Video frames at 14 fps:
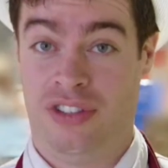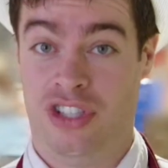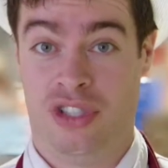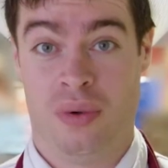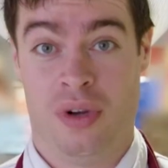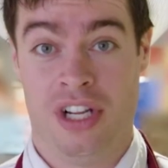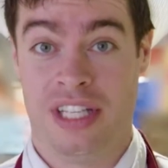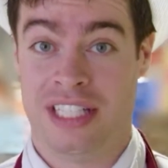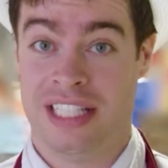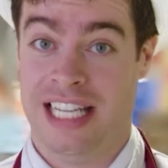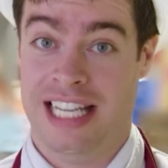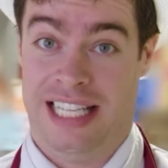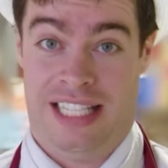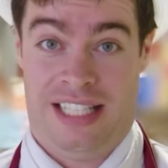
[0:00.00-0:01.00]
just wanted to
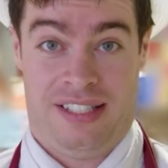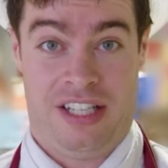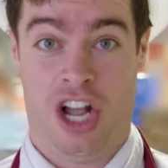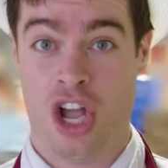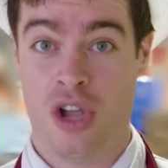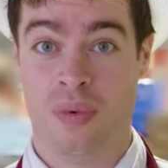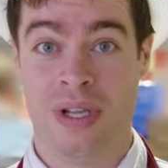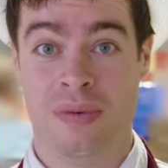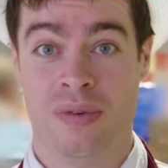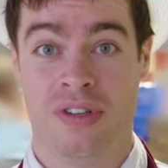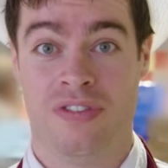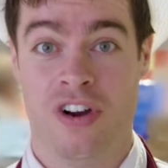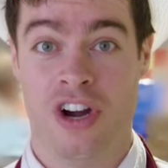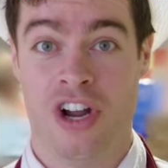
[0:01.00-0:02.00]
see how we
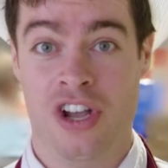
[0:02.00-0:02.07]
would fare